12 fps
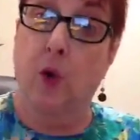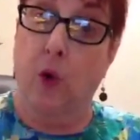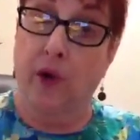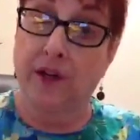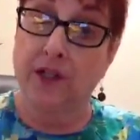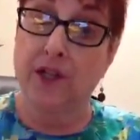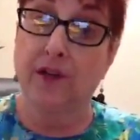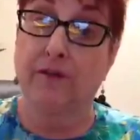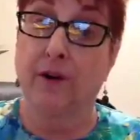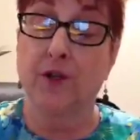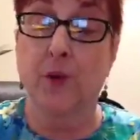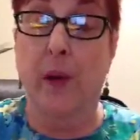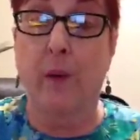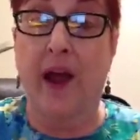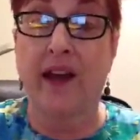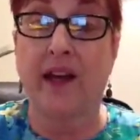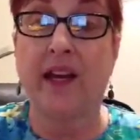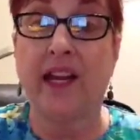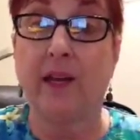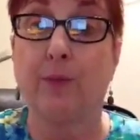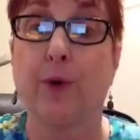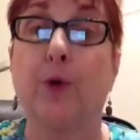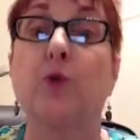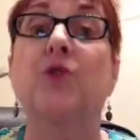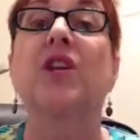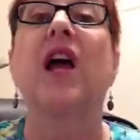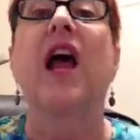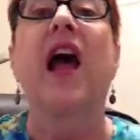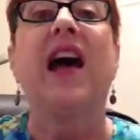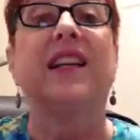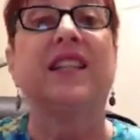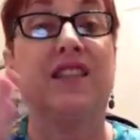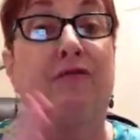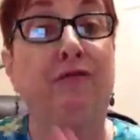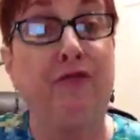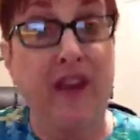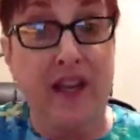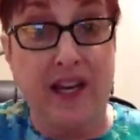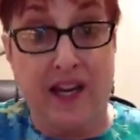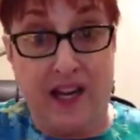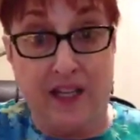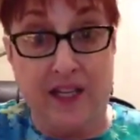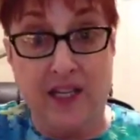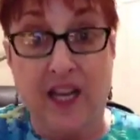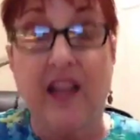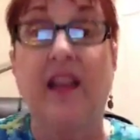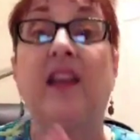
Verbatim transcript: according to the verse we read in Hebrews, defeated it.